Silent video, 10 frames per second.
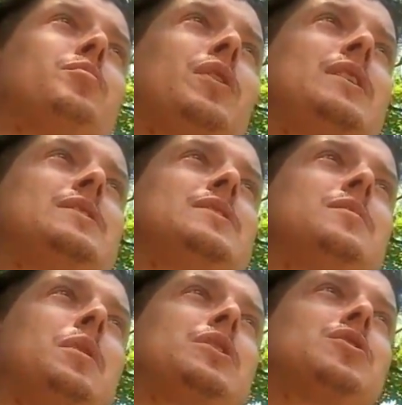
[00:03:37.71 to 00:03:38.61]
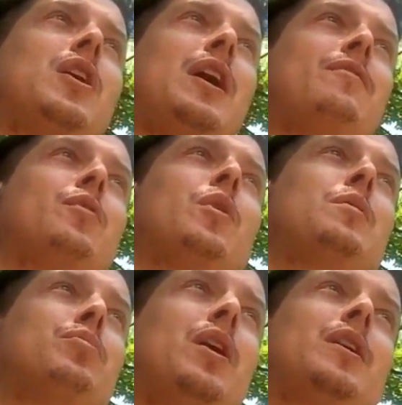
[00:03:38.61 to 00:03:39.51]
places to make sure I have the right
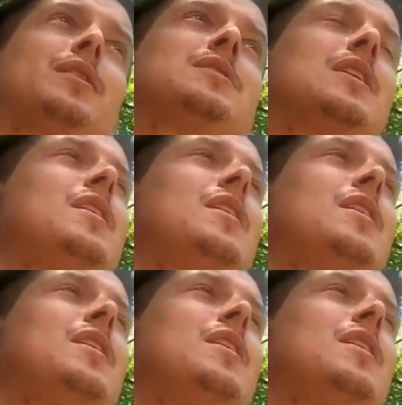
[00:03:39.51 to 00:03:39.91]
product.